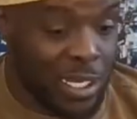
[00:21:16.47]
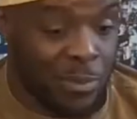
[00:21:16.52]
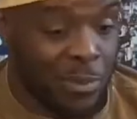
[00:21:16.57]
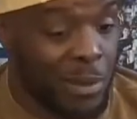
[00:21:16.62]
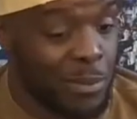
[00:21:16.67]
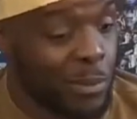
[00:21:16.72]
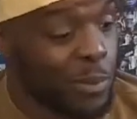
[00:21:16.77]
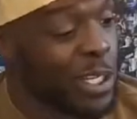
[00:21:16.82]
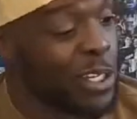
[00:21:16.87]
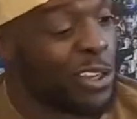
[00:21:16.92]
And I
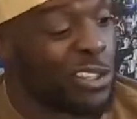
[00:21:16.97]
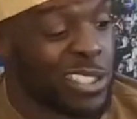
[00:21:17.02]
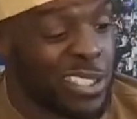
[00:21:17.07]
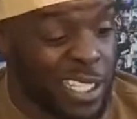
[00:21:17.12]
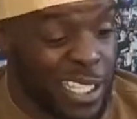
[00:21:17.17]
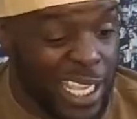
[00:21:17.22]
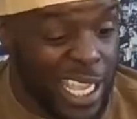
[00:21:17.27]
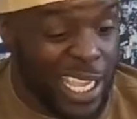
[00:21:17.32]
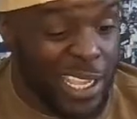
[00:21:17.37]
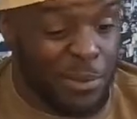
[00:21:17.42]
remember we
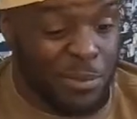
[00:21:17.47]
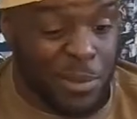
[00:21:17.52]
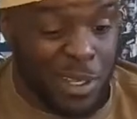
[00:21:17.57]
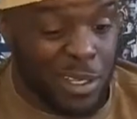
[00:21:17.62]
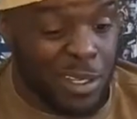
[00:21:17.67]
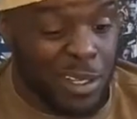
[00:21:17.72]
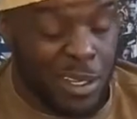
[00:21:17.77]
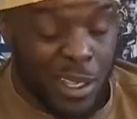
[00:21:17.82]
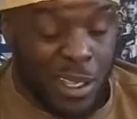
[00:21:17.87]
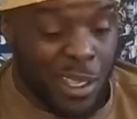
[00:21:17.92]
lost the game
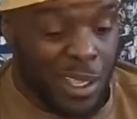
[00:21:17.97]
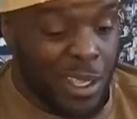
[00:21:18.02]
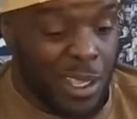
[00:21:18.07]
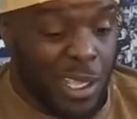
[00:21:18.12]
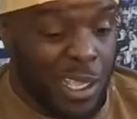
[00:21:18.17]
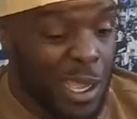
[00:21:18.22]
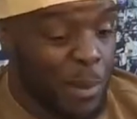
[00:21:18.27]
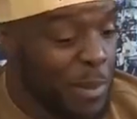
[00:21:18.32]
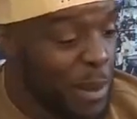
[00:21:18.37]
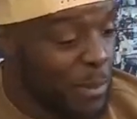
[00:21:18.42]
and
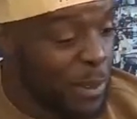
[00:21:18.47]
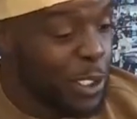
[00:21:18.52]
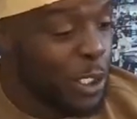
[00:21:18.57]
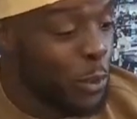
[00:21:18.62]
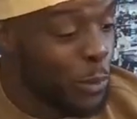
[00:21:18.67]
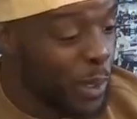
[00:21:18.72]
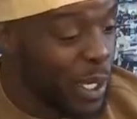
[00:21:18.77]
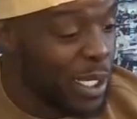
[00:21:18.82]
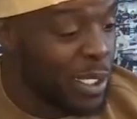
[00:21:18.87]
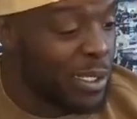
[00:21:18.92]
I remember
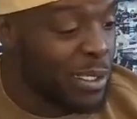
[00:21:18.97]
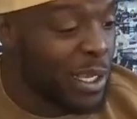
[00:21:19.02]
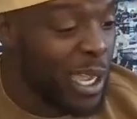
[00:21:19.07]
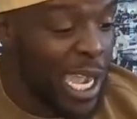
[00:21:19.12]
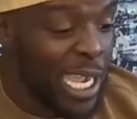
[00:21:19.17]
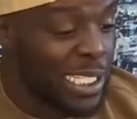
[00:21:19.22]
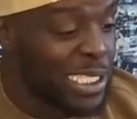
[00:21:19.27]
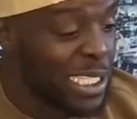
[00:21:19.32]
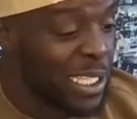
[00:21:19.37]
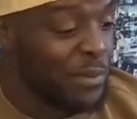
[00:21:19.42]
doing
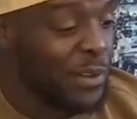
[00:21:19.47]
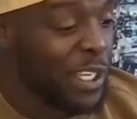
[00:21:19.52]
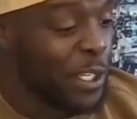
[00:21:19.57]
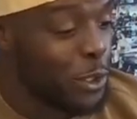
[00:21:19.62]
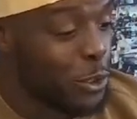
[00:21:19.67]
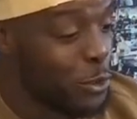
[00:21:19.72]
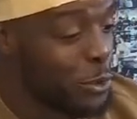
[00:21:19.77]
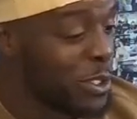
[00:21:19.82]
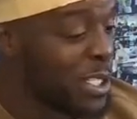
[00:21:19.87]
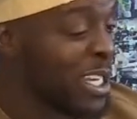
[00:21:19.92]

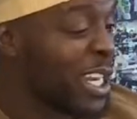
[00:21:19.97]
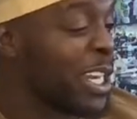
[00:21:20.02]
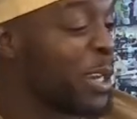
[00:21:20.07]
ITV News.